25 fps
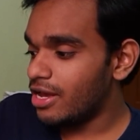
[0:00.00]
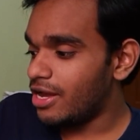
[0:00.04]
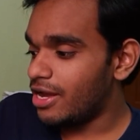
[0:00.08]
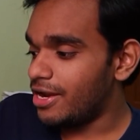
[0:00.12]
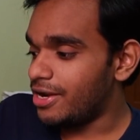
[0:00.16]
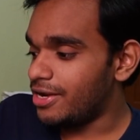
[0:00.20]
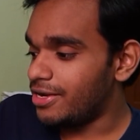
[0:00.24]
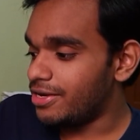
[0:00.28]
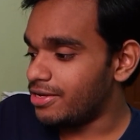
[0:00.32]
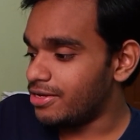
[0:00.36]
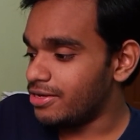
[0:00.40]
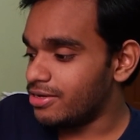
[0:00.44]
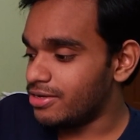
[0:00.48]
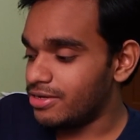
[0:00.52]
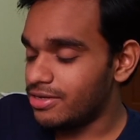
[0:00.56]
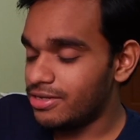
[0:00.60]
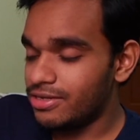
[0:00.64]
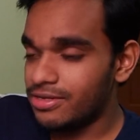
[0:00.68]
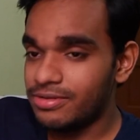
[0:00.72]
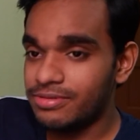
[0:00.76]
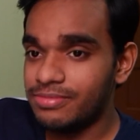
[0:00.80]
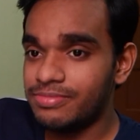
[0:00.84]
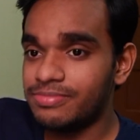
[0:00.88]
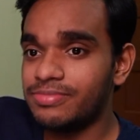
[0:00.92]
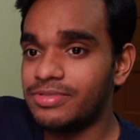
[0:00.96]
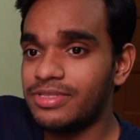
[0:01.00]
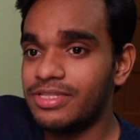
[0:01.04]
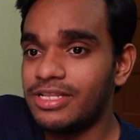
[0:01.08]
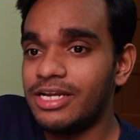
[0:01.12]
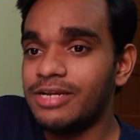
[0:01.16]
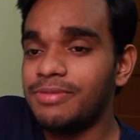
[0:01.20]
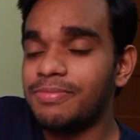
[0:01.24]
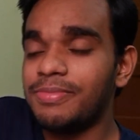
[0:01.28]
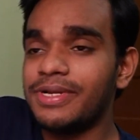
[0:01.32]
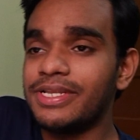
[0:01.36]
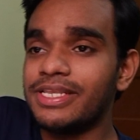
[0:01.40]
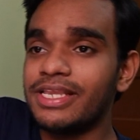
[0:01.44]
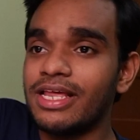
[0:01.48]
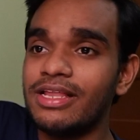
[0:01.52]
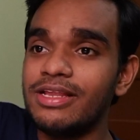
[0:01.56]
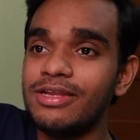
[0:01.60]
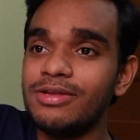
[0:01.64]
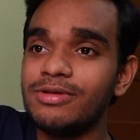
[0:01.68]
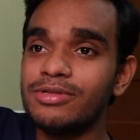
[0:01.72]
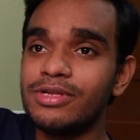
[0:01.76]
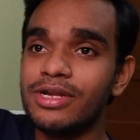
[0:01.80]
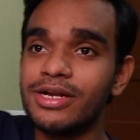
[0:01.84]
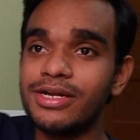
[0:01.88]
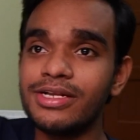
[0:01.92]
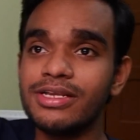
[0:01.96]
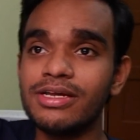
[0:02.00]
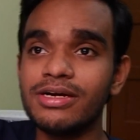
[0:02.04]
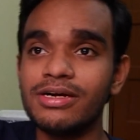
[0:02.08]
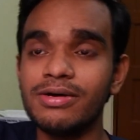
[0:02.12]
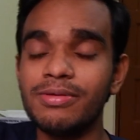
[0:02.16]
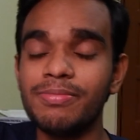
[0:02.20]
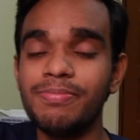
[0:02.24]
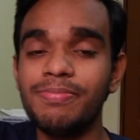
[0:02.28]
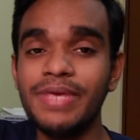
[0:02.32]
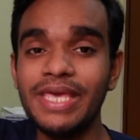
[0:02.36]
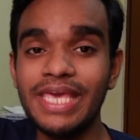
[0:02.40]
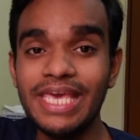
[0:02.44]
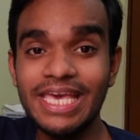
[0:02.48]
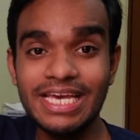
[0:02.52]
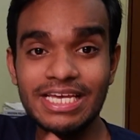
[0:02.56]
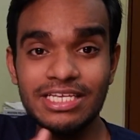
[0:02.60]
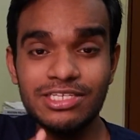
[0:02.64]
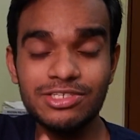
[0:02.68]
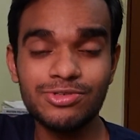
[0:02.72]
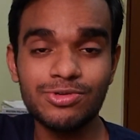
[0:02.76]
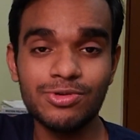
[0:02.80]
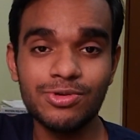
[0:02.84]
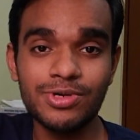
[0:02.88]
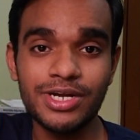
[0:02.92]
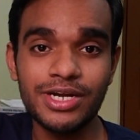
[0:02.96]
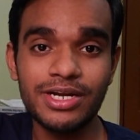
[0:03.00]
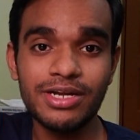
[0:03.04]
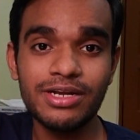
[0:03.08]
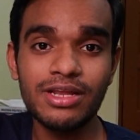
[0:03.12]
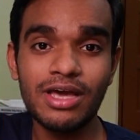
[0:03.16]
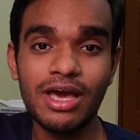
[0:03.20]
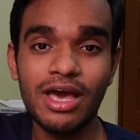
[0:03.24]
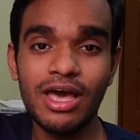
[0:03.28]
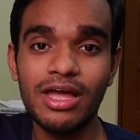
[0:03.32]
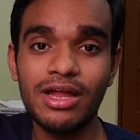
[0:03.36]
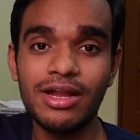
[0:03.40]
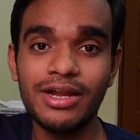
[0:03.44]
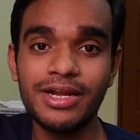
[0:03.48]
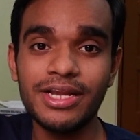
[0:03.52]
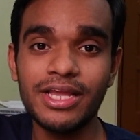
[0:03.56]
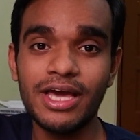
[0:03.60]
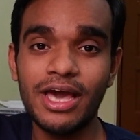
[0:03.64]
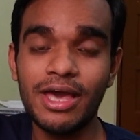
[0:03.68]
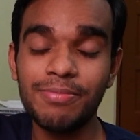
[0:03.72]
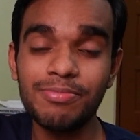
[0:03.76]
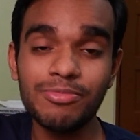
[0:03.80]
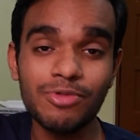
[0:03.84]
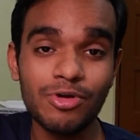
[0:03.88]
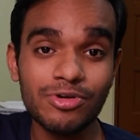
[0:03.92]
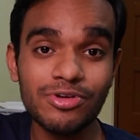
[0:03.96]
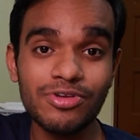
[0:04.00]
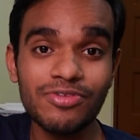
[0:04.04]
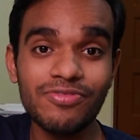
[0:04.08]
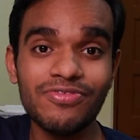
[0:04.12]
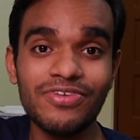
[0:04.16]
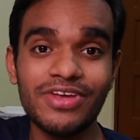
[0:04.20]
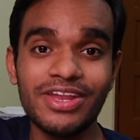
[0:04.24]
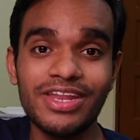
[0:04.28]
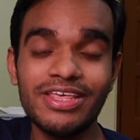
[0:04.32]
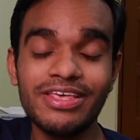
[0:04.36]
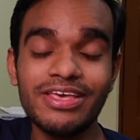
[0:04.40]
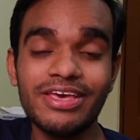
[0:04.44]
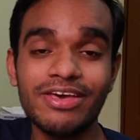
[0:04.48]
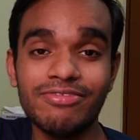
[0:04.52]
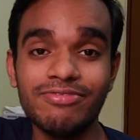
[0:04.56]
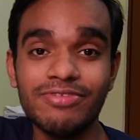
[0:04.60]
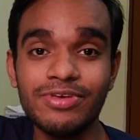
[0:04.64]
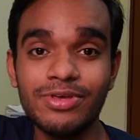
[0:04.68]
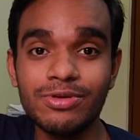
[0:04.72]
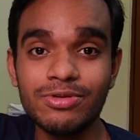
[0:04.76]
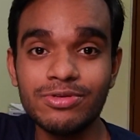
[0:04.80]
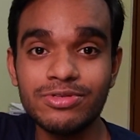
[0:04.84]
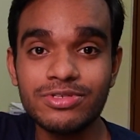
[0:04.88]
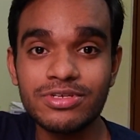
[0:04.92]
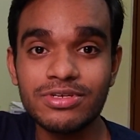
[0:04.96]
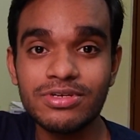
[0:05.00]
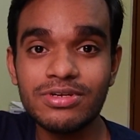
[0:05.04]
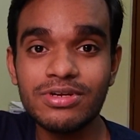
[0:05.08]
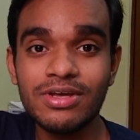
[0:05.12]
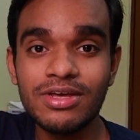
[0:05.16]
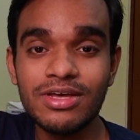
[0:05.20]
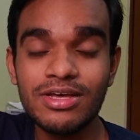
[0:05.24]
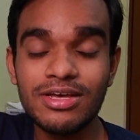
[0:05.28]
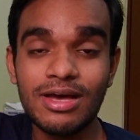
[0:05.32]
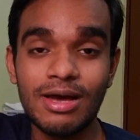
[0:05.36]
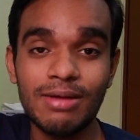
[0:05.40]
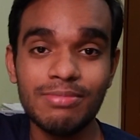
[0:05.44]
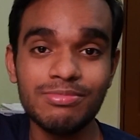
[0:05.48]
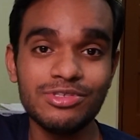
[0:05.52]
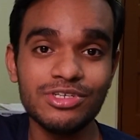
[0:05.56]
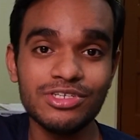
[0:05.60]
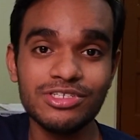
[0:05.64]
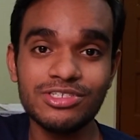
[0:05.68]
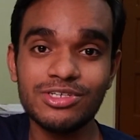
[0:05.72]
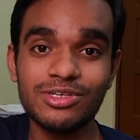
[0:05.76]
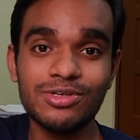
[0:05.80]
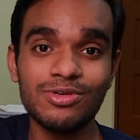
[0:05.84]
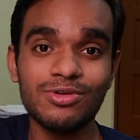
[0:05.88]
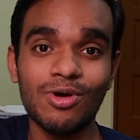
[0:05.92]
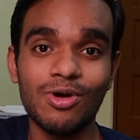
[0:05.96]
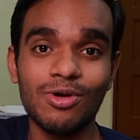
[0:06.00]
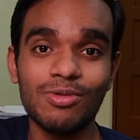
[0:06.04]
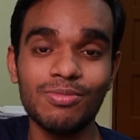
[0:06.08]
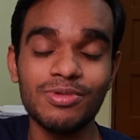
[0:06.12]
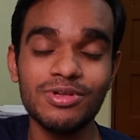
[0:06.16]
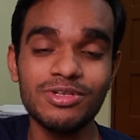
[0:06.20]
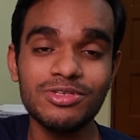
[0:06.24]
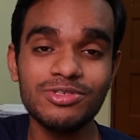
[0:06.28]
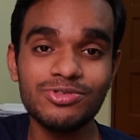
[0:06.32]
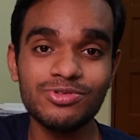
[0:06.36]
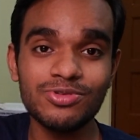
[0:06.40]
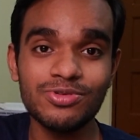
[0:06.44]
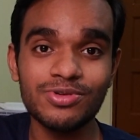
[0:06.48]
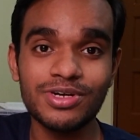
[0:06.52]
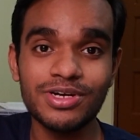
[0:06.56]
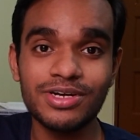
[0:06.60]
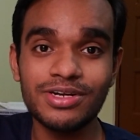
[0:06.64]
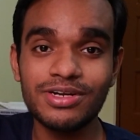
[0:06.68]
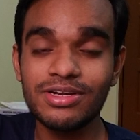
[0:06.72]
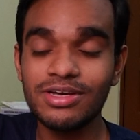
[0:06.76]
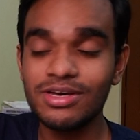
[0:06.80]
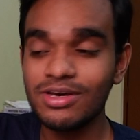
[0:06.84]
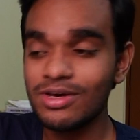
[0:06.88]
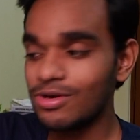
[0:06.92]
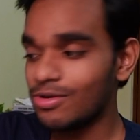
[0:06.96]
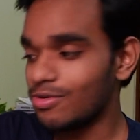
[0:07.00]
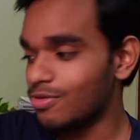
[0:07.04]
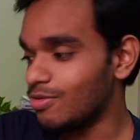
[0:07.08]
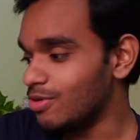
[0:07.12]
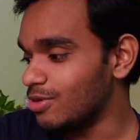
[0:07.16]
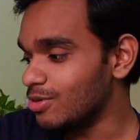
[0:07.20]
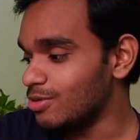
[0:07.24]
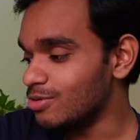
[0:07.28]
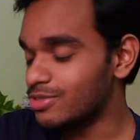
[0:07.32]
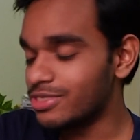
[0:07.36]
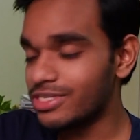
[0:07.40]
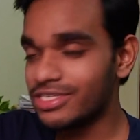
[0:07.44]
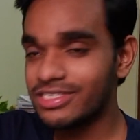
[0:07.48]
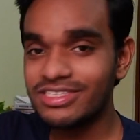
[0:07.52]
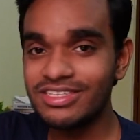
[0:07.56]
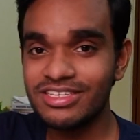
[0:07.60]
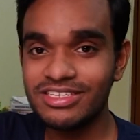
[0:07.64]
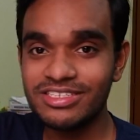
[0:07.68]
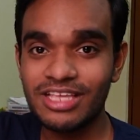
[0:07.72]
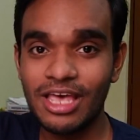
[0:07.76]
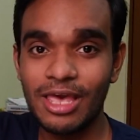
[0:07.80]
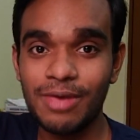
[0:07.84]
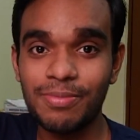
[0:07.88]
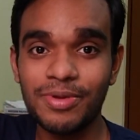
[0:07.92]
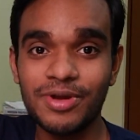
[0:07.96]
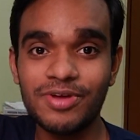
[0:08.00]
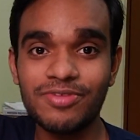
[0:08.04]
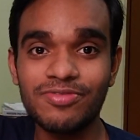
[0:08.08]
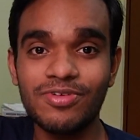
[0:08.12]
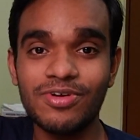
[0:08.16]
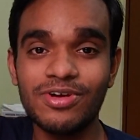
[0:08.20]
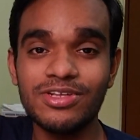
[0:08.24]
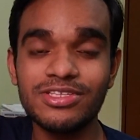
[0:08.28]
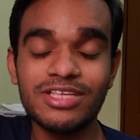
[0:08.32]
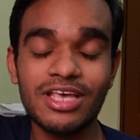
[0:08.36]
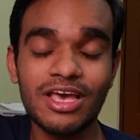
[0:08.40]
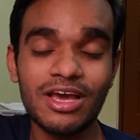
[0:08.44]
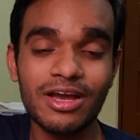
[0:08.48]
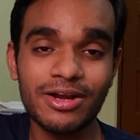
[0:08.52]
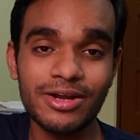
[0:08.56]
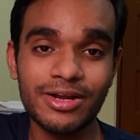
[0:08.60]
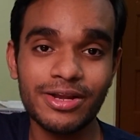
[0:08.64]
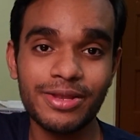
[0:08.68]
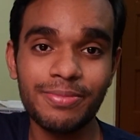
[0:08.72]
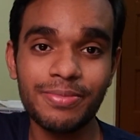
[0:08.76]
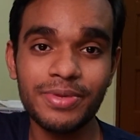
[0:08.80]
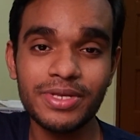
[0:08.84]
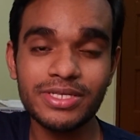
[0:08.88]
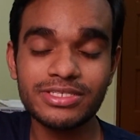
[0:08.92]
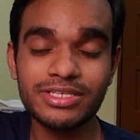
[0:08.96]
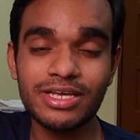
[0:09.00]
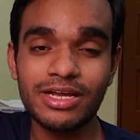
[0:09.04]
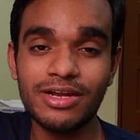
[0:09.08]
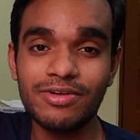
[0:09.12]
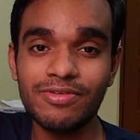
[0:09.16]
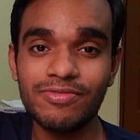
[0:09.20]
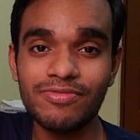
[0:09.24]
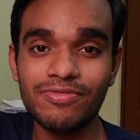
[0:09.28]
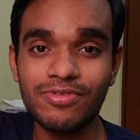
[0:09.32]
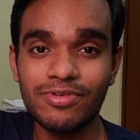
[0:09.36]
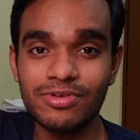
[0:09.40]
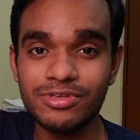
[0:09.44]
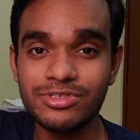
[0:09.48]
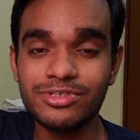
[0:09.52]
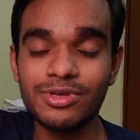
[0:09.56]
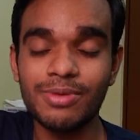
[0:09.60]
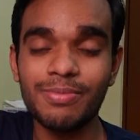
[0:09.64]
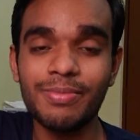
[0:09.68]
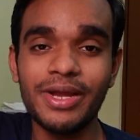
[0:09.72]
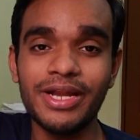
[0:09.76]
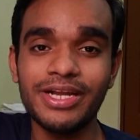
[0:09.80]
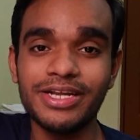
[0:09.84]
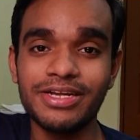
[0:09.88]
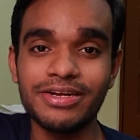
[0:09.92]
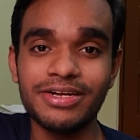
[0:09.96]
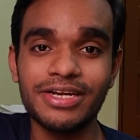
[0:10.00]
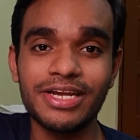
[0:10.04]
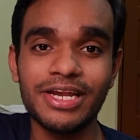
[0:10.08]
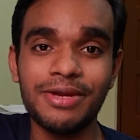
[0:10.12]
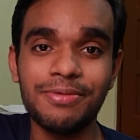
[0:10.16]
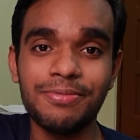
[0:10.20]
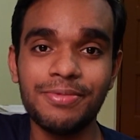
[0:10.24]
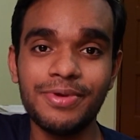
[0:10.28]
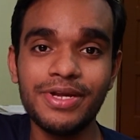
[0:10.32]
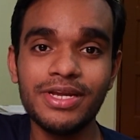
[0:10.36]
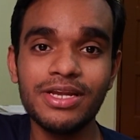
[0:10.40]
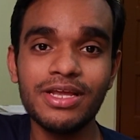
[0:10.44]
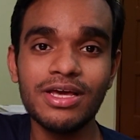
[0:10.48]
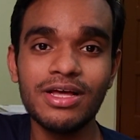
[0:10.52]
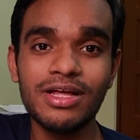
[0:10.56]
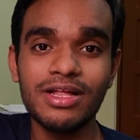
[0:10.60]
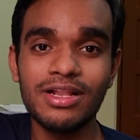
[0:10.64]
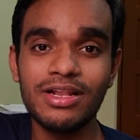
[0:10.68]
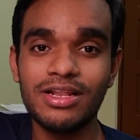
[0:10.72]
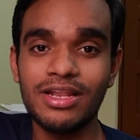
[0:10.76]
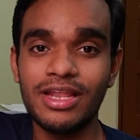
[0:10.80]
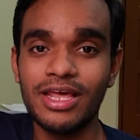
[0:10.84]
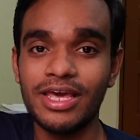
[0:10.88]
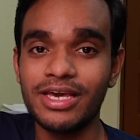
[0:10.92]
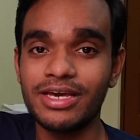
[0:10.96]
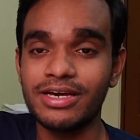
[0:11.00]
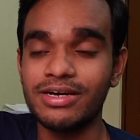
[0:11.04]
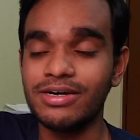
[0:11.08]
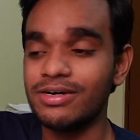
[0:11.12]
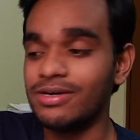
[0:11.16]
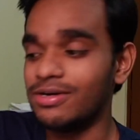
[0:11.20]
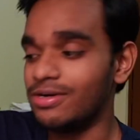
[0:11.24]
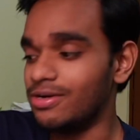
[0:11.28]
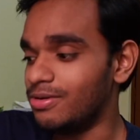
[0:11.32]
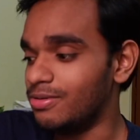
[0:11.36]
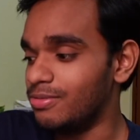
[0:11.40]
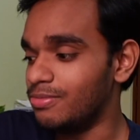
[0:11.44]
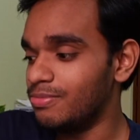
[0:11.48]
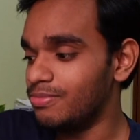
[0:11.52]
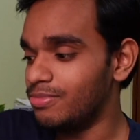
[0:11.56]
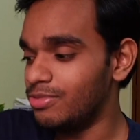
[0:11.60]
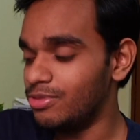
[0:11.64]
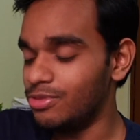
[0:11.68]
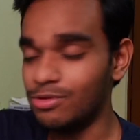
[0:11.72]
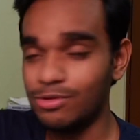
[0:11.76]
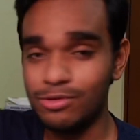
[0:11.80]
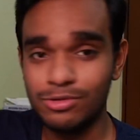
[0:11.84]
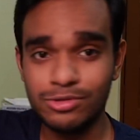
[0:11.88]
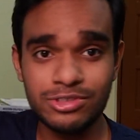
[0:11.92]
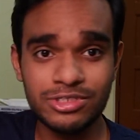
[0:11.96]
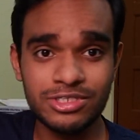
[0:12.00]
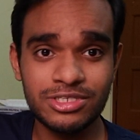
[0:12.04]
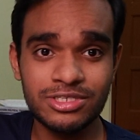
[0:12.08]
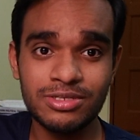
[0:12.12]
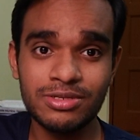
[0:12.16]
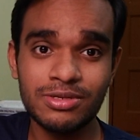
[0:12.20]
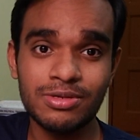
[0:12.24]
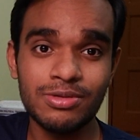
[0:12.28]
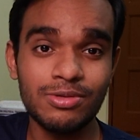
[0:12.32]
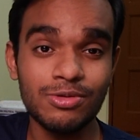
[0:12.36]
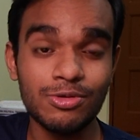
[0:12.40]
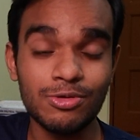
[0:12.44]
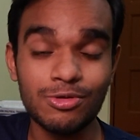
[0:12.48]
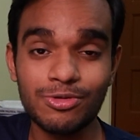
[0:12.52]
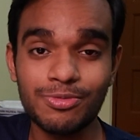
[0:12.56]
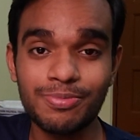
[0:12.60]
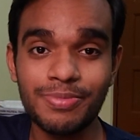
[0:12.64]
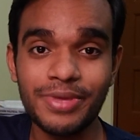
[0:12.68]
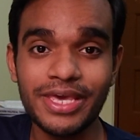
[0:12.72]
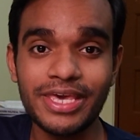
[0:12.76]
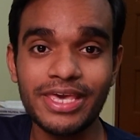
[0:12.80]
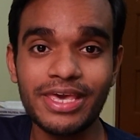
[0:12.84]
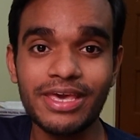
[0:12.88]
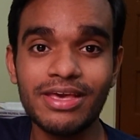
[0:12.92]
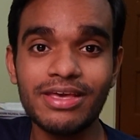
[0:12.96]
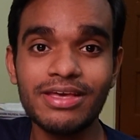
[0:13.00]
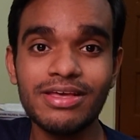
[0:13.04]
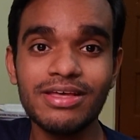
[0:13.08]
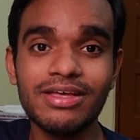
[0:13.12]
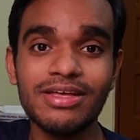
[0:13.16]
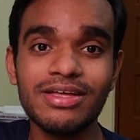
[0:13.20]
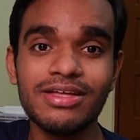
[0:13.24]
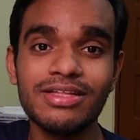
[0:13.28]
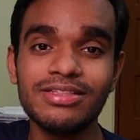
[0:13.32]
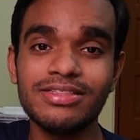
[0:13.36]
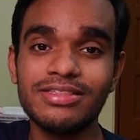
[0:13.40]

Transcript: And let me tell you that being a student, and I'm not a very heavy user, I'm just a normal student who uses this iPad for his academics and for some entertainment like note making.